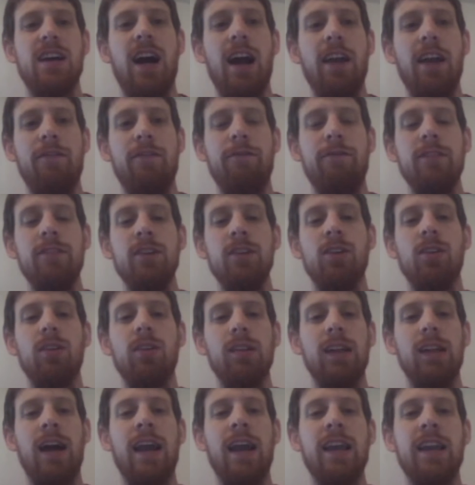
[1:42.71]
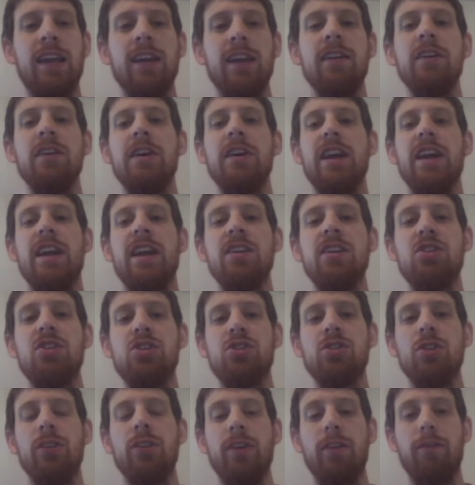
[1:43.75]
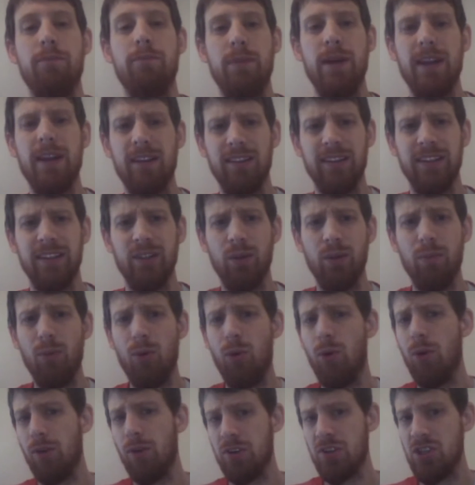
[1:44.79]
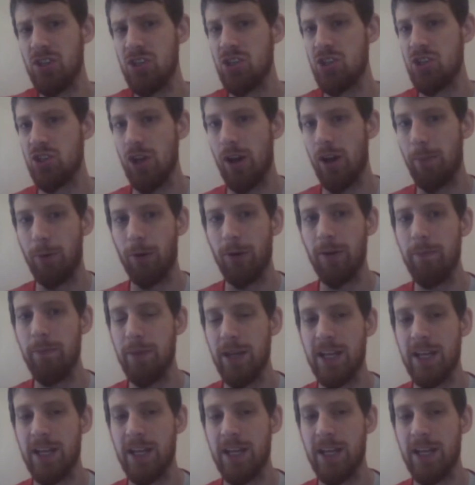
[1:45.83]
I feel like he should have been a little more stubborn,